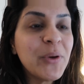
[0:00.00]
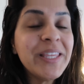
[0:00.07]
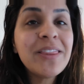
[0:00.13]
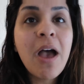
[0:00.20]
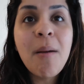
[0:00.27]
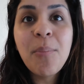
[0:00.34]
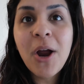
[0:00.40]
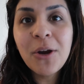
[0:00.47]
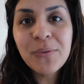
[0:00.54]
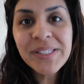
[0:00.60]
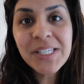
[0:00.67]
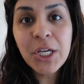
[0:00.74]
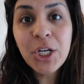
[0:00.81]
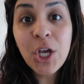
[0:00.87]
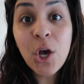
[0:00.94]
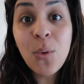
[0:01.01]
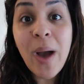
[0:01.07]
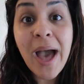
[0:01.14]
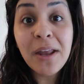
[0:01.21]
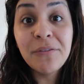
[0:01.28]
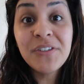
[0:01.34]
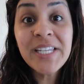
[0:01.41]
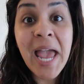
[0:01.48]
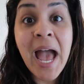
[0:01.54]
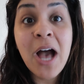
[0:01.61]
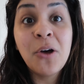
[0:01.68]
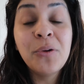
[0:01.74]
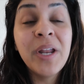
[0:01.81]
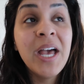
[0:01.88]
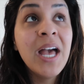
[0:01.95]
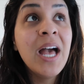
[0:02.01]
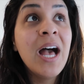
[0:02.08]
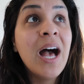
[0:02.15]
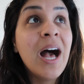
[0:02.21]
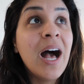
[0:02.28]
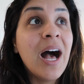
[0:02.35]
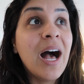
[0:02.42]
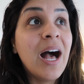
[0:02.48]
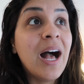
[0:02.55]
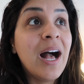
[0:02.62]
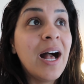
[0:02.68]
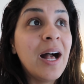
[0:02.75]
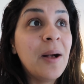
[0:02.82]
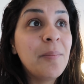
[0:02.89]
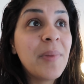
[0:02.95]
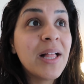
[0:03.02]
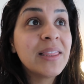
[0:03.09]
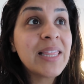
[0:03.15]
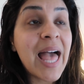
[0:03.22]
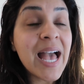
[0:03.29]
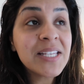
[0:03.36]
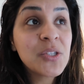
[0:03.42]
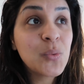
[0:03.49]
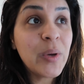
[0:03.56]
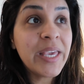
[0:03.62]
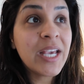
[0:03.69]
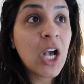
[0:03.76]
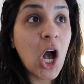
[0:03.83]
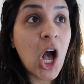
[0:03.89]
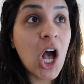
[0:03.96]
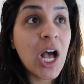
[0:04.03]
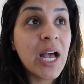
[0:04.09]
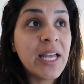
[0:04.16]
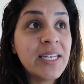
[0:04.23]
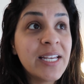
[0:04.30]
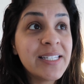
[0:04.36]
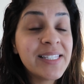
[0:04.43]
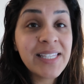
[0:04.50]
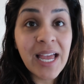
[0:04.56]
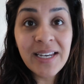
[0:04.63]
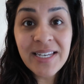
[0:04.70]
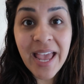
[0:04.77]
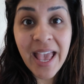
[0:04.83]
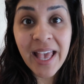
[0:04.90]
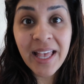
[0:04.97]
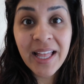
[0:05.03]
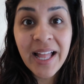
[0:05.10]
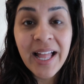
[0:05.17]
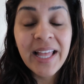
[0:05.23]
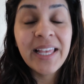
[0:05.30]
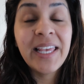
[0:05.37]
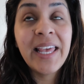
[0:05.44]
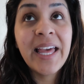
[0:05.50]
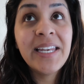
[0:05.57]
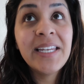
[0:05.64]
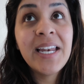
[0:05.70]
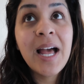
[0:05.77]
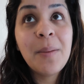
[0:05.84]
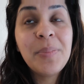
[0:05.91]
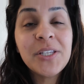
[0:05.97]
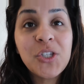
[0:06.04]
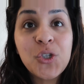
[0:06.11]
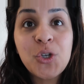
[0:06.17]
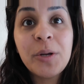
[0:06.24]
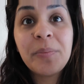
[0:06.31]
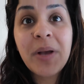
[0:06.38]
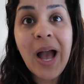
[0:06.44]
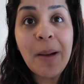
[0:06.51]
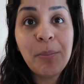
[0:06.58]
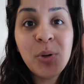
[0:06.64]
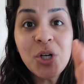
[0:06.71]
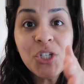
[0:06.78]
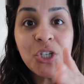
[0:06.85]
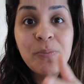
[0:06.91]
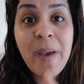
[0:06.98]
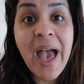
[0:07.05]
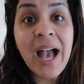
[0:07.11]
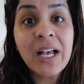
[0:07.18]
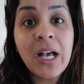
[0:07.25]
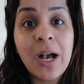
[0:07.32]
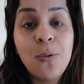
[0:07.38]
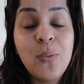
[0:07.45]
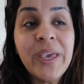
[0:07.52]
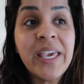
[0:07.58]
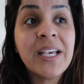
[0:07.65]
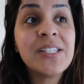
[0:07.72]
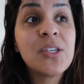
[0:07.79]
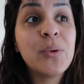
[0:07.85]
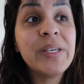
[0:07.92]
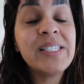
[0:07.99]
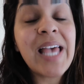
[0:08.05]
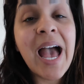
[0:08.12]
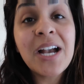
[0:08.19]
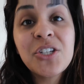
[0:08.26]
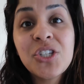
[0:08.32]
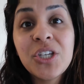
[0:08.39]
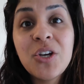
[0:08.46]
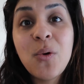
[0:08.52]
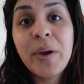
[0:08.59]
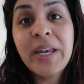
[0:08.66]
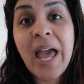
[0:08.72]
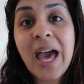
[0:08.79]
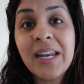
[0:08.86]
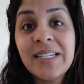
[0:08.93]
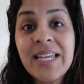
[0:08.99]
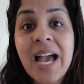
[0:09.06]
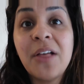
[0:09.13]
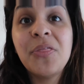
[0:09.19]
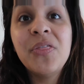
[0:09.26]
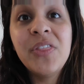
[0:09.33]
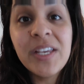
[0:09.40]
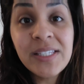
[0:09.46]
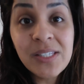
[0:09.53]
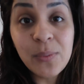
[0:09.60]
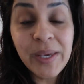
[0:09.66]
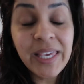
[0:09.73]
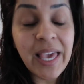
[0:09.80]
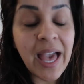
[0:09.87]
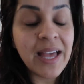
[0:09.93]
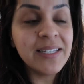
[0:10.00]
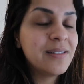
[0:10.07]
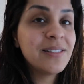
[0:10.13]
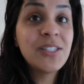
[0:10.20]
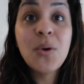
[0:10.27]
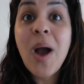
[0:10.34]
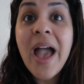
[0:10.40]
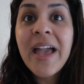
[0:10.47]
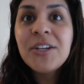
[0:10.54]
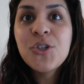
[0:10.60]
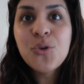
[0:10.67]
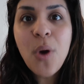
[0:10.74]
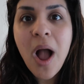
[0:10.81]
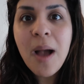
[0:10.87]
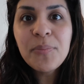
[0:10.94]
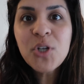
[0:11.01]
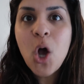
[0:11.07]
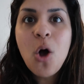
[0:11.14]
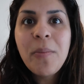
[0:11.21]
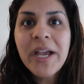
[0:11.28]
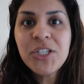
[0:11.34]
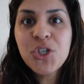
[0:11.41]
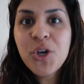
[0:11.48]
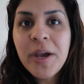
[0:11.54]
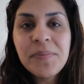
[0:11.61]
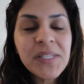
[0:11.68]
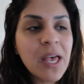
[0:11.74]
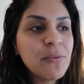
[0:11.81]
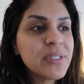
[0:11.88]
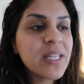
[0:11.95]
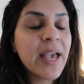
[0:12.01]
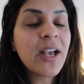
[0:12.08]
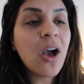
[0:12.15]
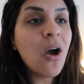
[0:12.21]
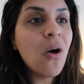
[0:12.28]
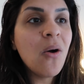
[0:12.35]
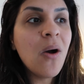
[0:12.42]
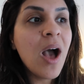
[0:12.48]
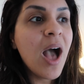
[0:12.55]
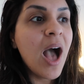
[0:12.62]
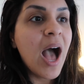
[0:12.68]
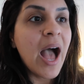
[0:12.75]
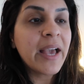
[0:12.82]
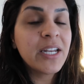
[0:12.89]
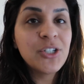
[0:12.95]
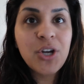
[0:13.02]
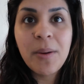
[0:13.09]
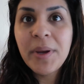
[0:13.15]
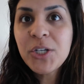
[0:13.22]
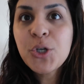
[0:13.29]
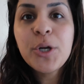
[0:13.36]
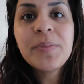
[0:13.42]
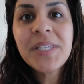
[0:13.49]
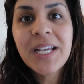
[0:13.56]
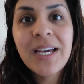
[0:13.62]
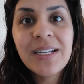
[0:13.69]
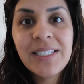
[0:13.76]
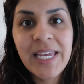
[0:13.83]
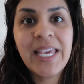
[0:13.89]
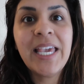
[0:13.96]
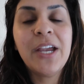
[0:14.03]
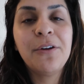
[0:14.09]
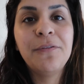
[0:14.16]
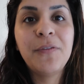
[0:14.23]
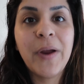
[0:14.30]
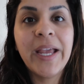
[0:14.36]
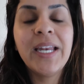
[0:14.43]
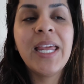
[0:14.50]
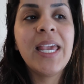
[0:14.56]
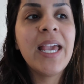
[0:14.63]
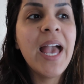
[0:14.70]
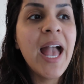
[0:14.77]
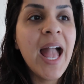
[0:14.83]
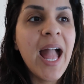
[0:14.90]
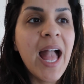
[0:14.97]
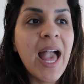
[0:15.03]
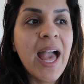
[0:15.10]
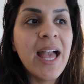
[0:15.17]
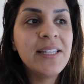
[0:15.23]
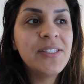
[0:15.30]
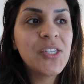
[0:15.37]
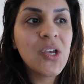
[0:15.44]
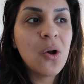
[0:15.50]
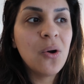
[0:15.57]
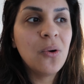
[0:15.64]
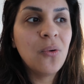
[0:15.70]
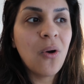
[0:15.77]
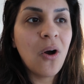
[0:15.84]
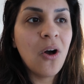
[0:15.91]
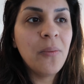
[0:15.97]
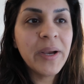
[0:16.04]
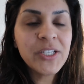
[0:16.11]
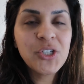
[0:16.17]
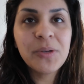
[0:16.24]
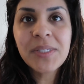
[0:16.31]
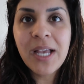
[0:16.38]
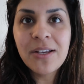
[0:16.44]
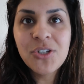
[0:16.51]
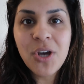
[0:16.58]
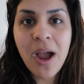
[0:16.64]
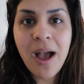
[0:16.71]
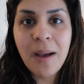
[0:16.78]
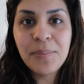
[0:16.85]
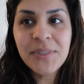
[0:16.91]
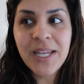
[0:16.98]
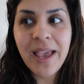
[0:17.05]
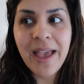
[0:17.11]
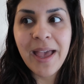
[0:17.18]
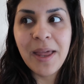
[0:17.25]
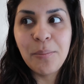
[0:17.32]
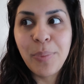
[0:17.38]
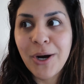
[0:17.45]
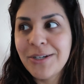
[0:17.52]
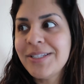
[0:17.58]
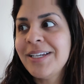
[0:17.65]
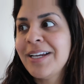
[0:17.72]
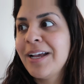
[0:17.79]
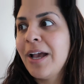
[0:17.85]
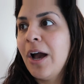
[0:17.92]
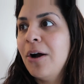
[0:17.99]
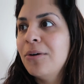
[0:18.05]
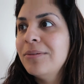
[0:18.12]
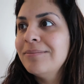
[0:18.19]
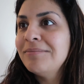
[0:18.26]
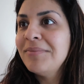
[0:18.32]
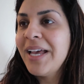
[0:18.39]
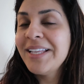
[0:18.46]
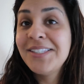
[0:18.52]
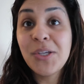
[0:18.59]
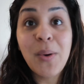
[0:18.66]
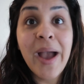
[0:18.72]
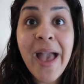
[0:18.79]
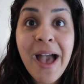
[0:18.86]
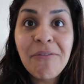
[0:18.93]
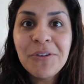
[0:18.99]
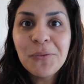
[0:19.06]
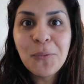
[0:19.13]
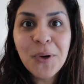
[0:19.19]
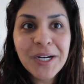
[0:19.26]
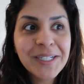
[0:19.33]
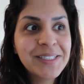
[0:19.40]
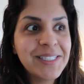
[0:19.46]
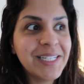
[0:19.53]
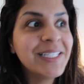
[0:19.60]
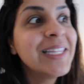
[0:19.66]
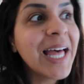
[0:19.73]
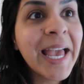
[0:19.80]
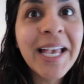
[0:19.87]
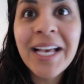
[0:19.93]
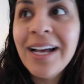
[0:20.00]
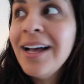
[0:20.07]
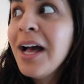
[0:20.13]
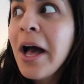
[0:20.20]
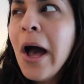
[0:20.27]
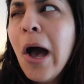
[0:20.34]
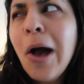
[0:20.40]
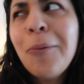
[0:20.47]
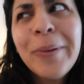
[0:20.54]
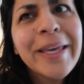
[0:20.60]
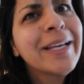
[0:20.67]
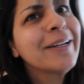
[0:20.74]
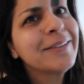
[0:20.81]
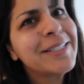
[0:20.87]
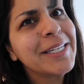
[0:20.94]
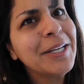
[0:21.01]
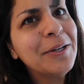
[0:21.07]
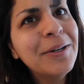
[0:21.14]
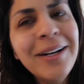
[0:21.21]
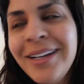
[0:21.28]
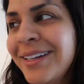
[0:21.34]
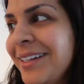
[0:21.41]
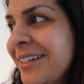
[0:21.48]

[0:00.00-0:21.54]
We thought Bart was gonna go out of town last week on Sunday. He ended up, his trip got pushed back a week, so he's actually going out of town this weekend. So I had dropped all my trips. I was like, oh, I gotta drop my trips, I gotta take care of Franny. And so all my trips got dropped and Bart didn't go. And so I haven't worked in like a week or two.